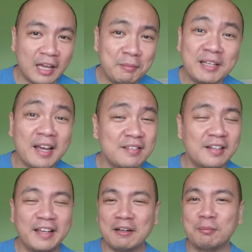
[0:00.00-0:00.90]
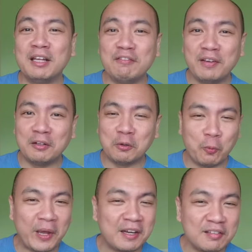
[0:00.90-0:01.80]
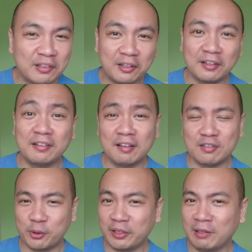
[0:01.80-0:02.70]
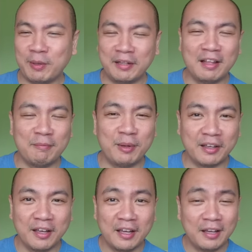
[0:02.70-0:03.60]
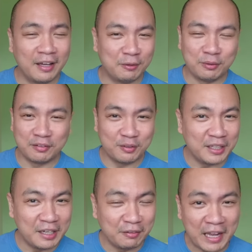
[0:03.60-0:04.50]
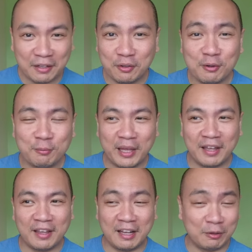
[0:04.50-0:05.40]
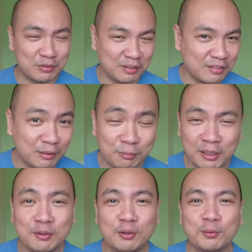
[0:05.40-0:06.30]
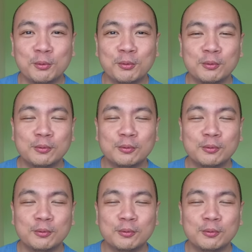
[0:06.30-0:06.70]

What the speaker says: I mean, I still can't believe it. When I started this during the pandemic, it was really random and it was just something to do.